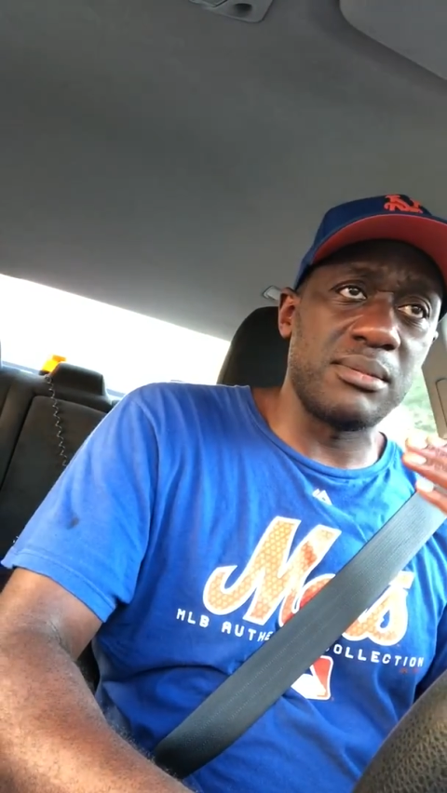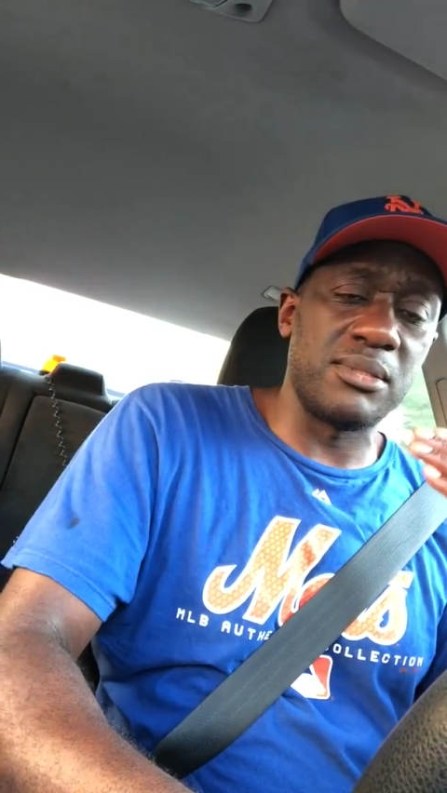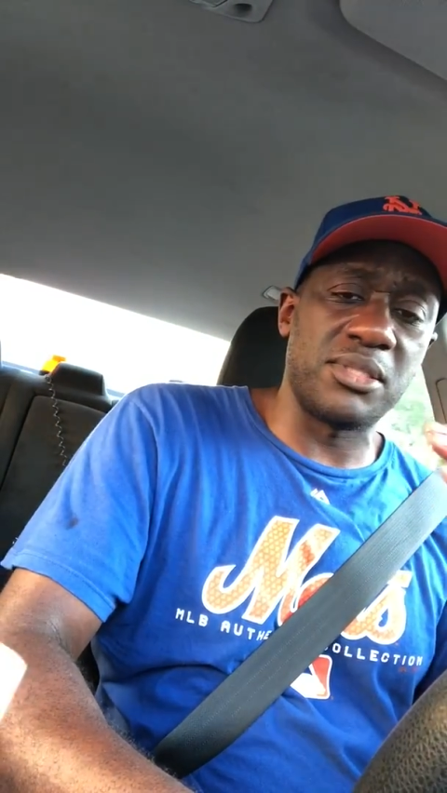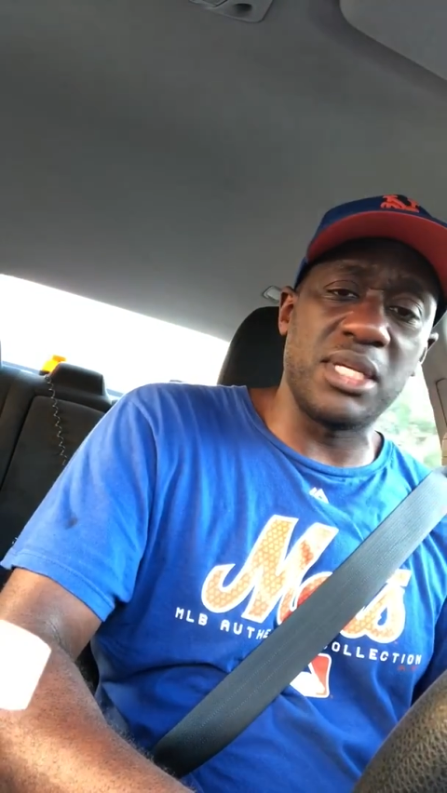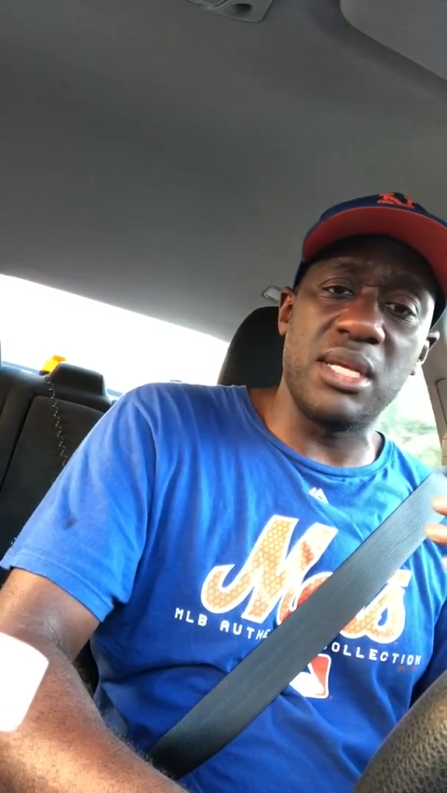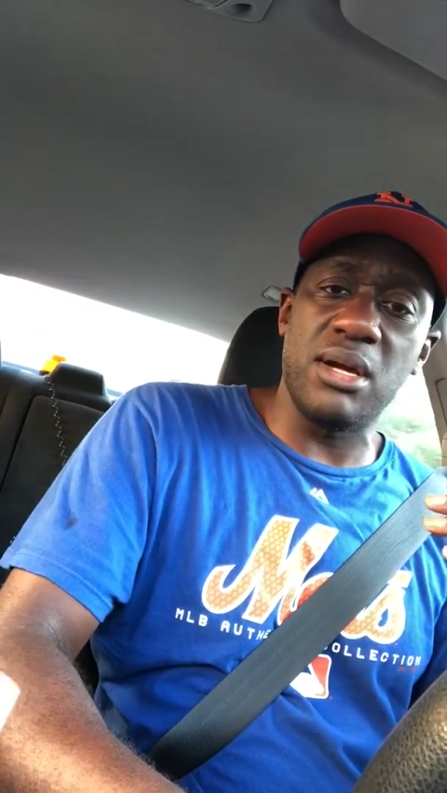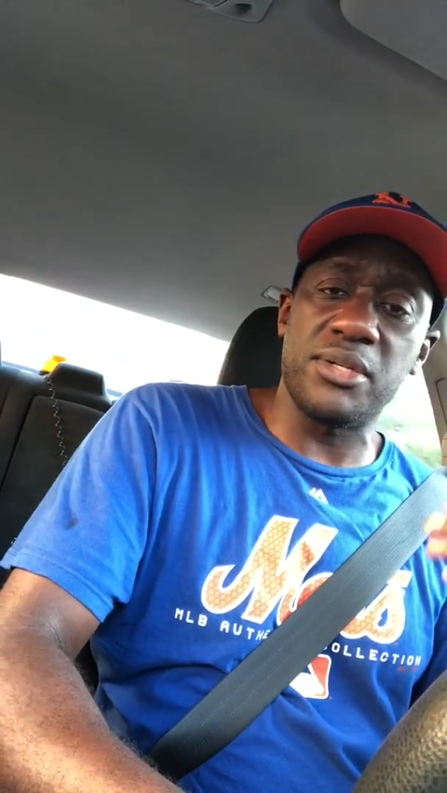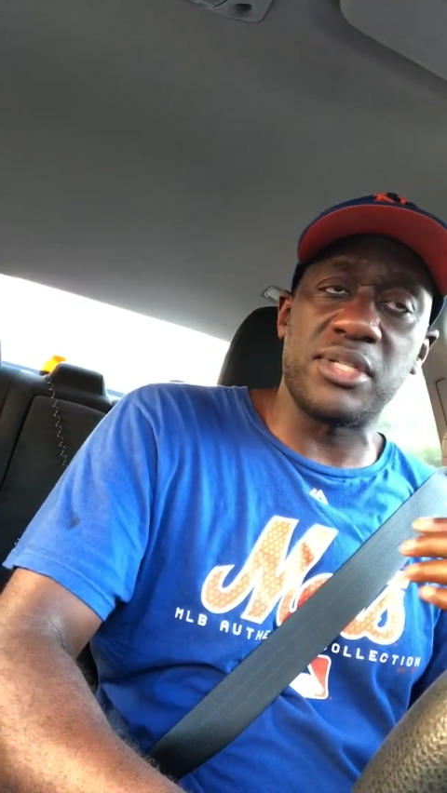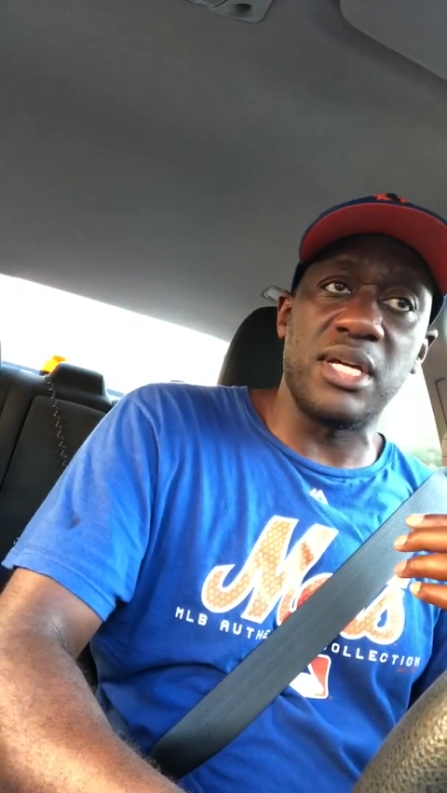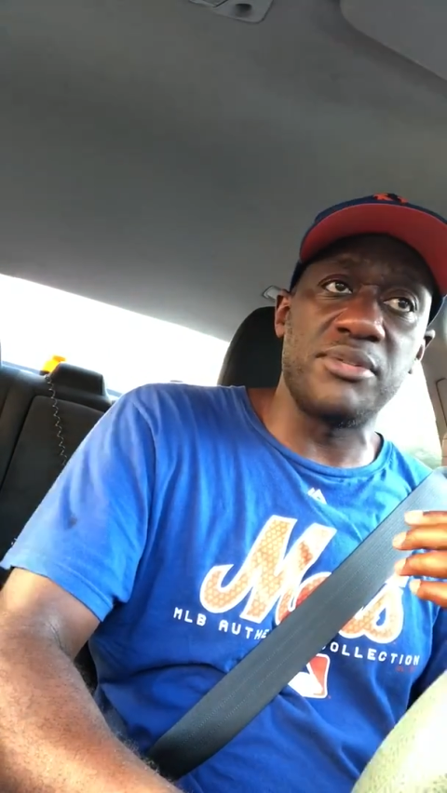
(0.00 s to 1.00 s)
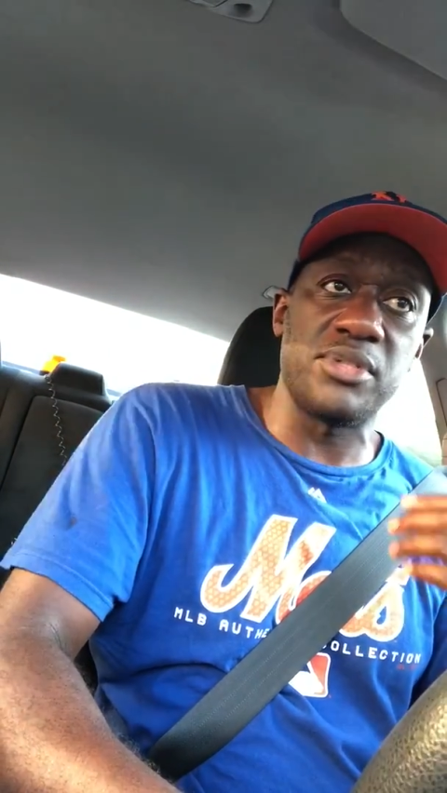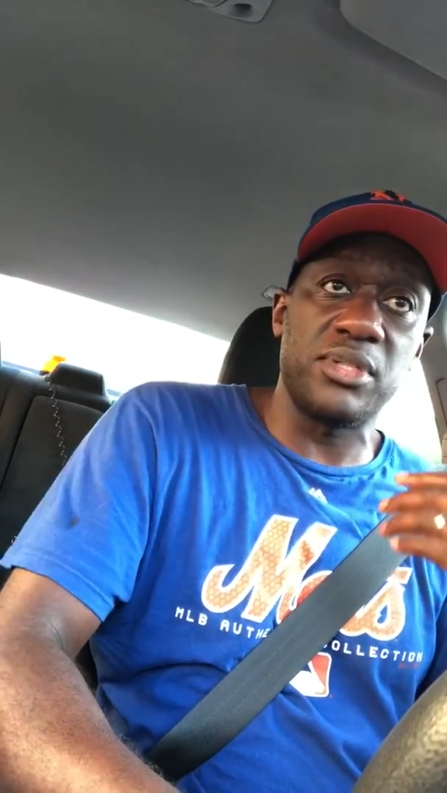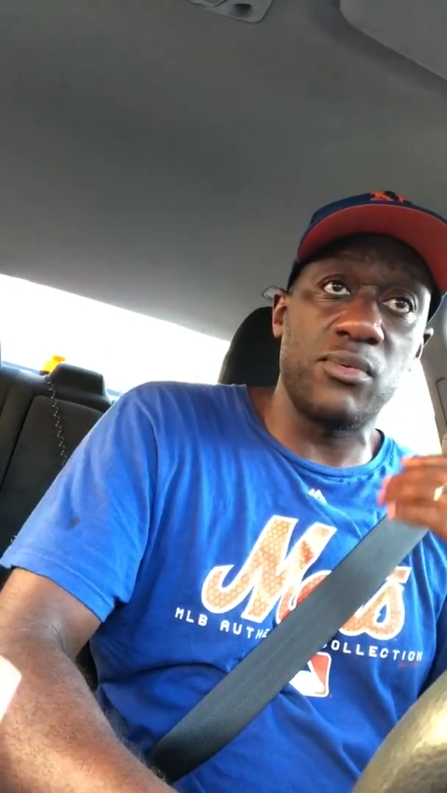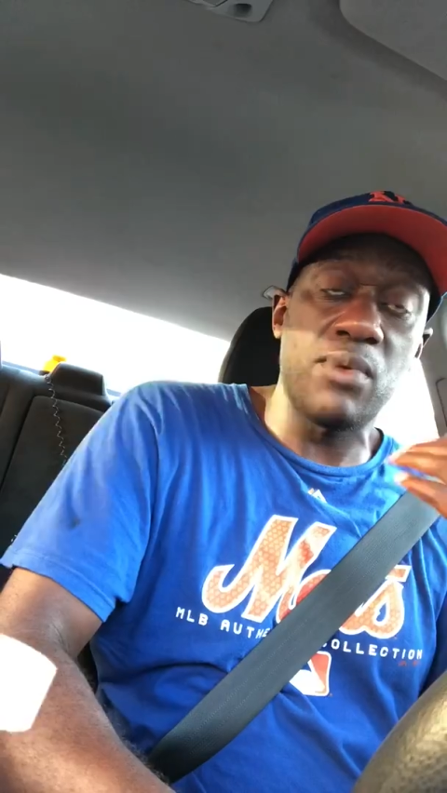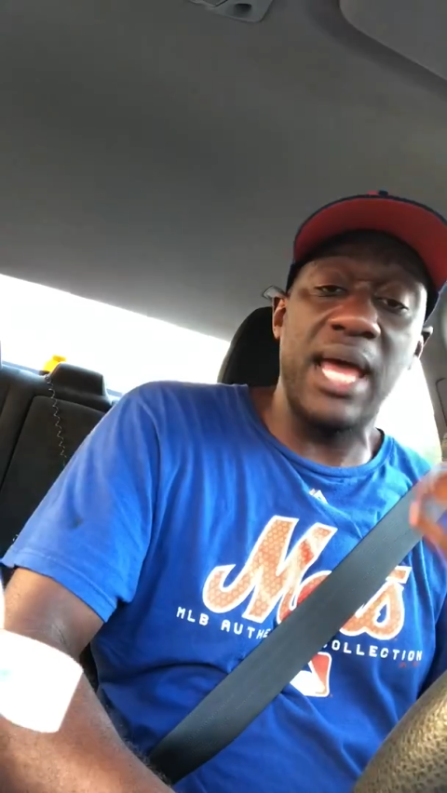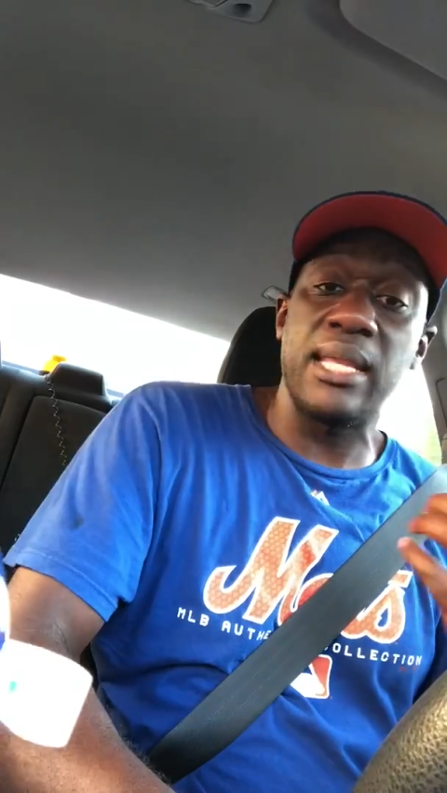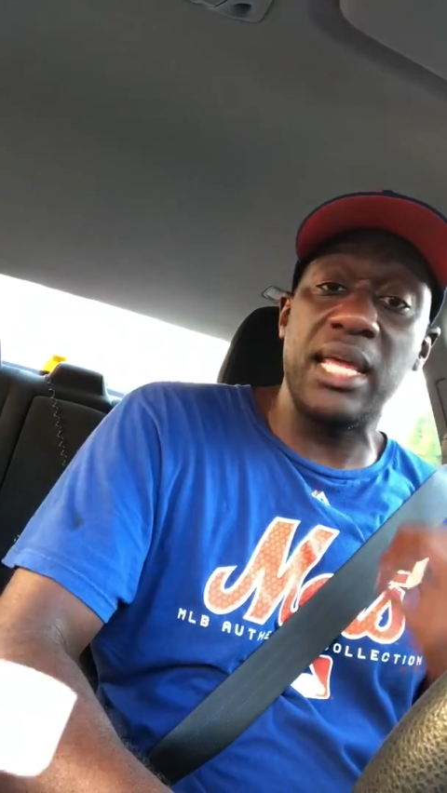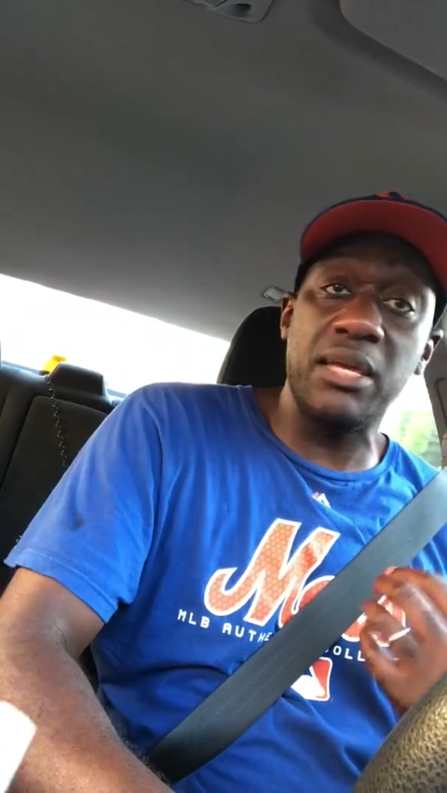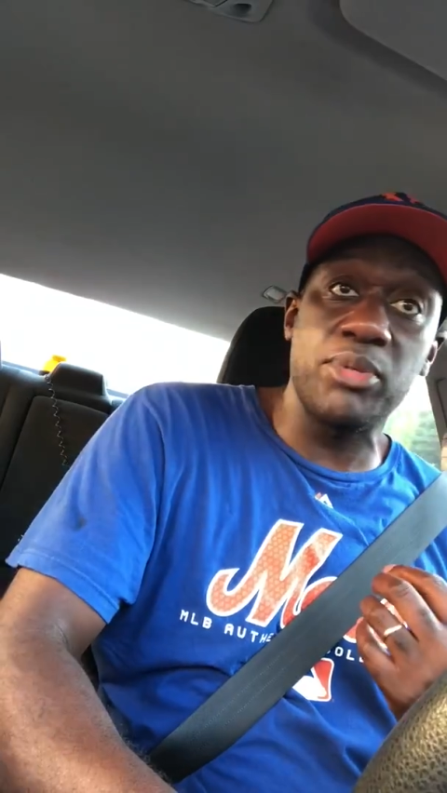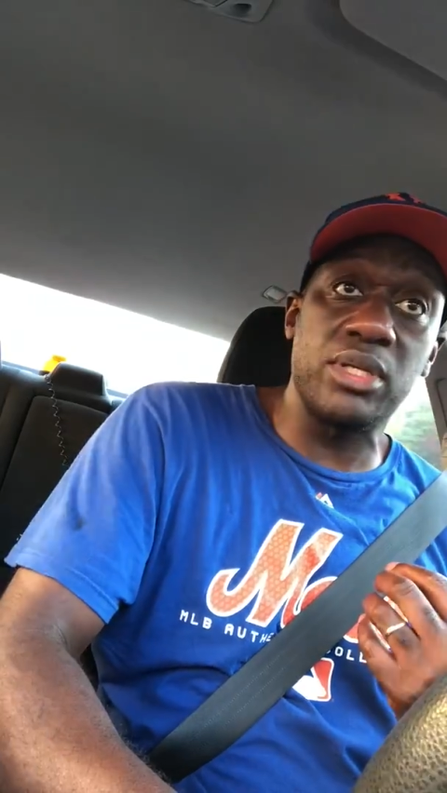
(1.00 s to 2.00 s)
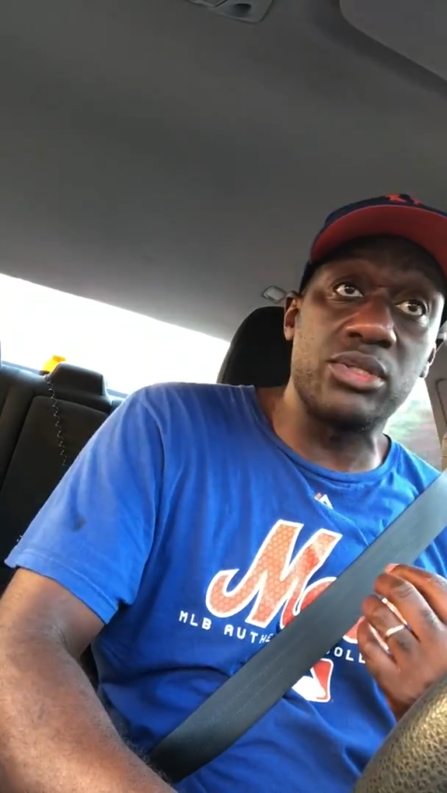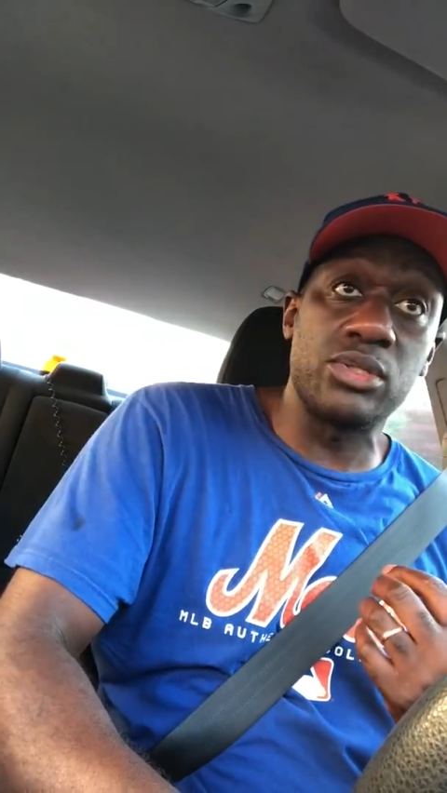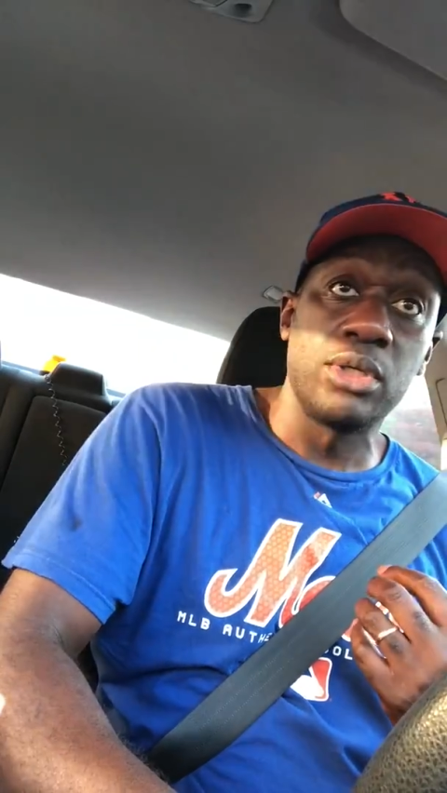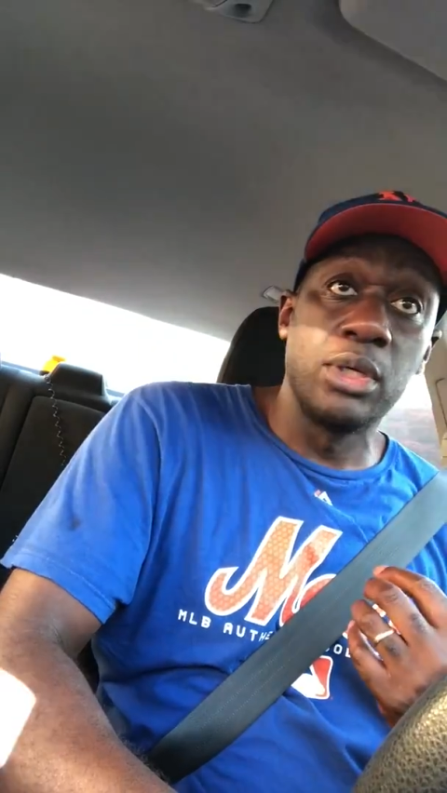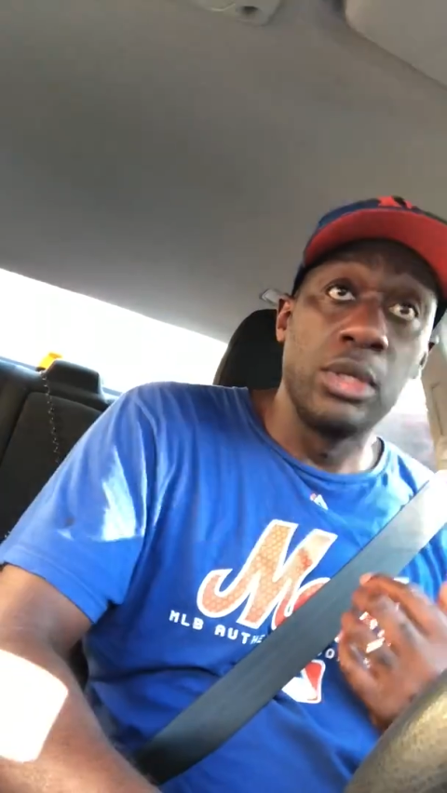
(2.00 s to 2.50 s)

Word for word: see ourselves in the right image,